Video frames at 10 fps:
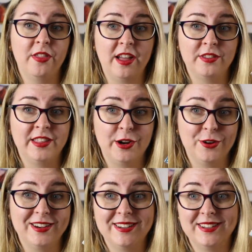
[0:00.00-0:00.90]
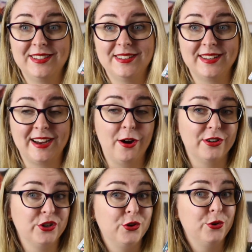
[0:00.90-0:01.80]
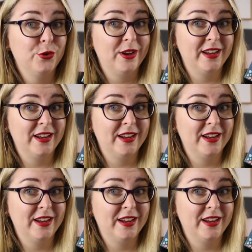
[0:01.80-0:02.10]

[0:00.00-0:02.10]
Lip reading: that there is a character who